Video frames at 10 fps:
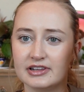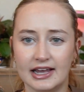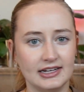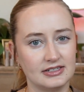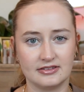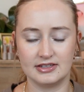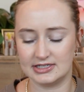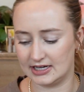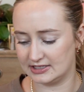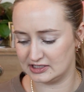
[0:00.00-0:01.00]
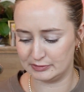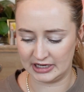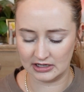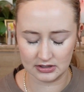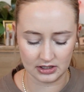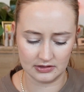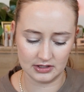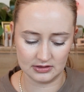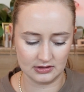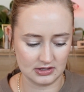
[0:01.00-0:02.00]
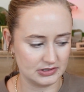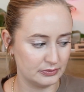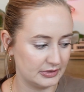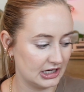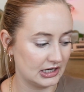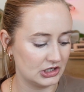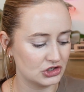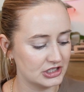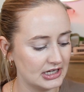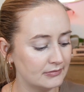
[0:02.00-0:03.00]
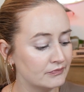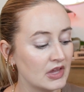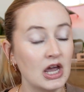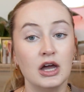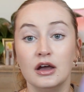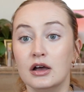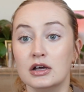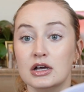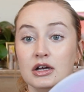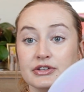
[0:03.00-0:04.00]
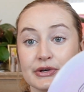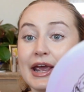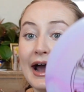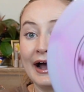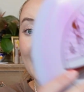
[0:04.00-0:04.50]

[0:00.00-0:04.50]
liked the 10 speed, and I think that this will be kind of interesting. So yeah.